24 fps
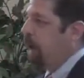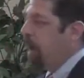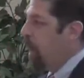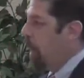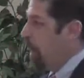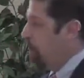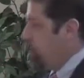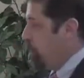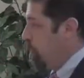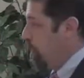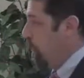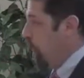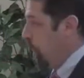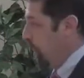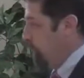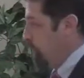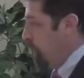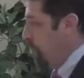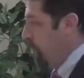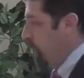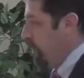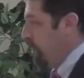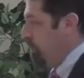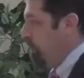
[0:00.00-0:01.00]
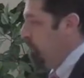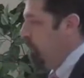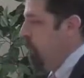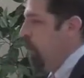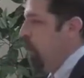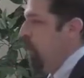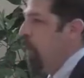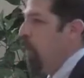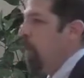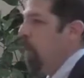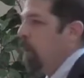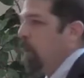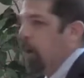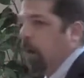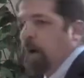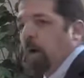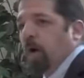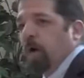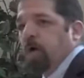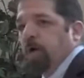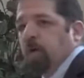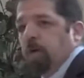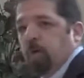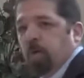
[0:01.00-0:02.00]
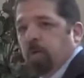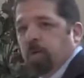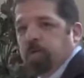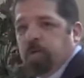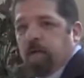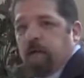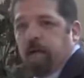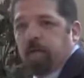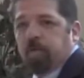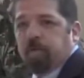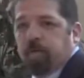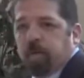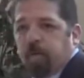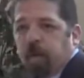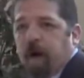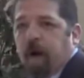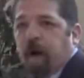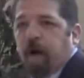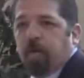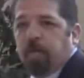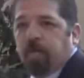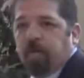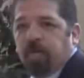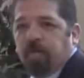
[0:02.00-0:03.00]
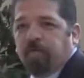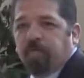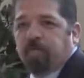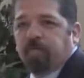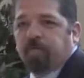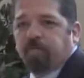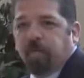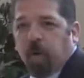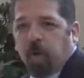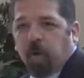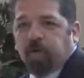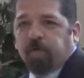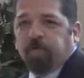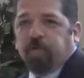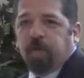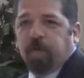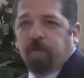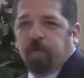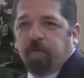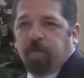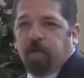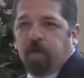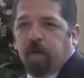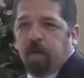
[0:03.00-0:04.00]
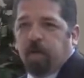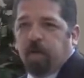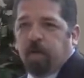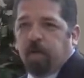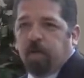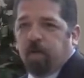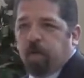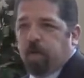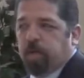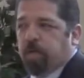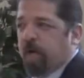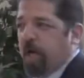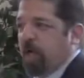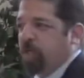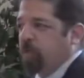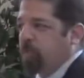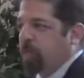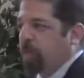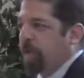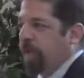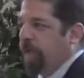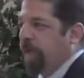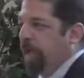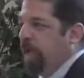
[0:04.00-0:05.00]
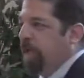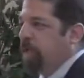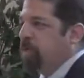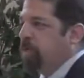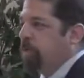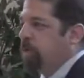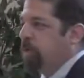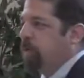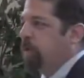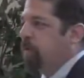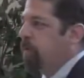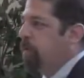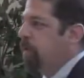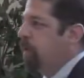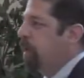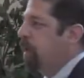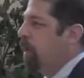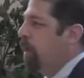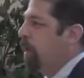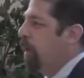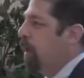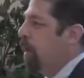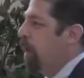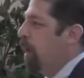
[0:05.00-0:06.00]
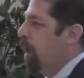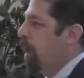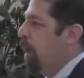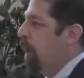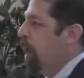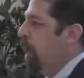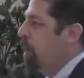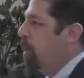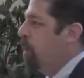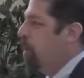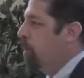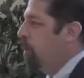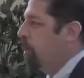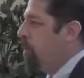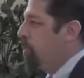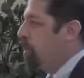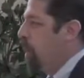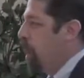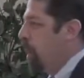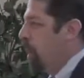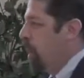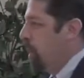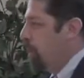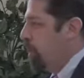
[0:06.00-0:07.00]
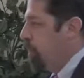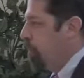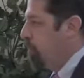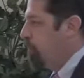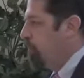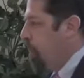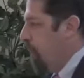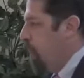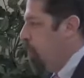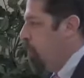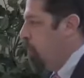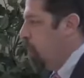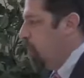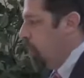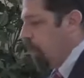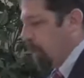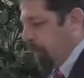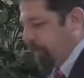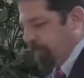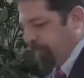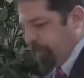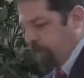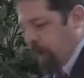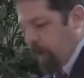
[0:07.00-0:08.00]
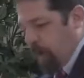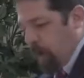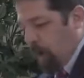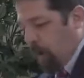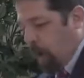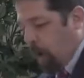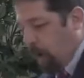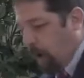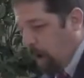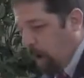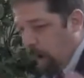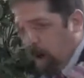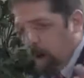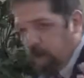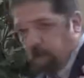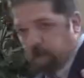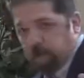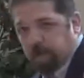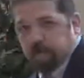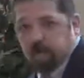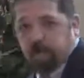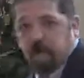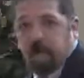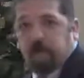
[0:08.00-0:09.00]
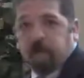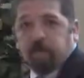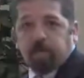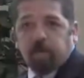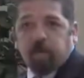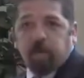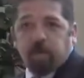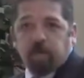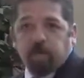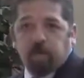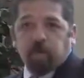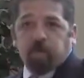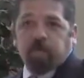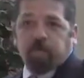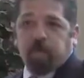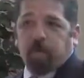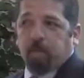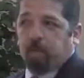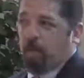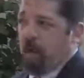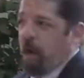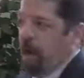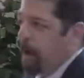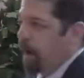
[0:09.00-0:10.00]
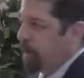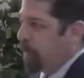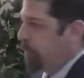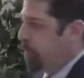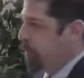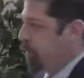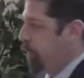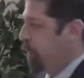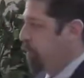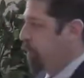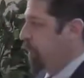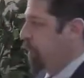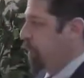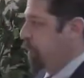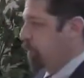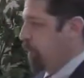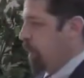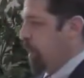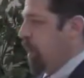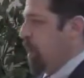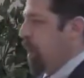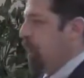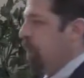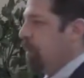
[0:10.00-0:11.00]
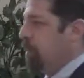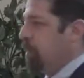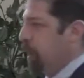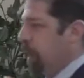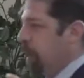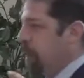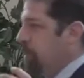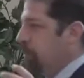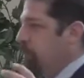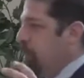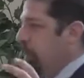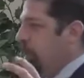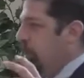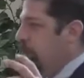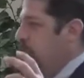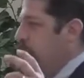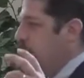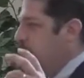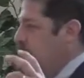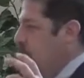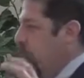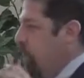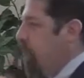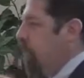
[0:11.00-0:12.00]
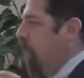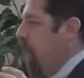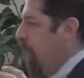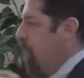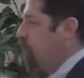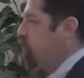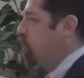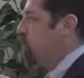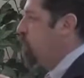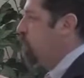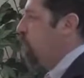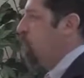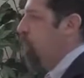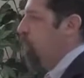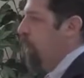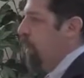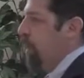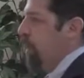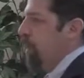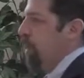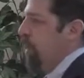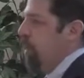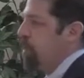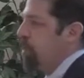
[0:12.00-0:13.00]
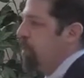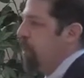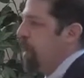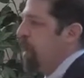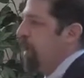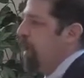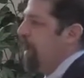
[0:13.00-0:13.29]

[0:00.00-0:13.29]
authoritative, or you take the route of forcing the New Testament into a Unitarian framework. Or you could take the Muslim route of simply saying that the New Testament witness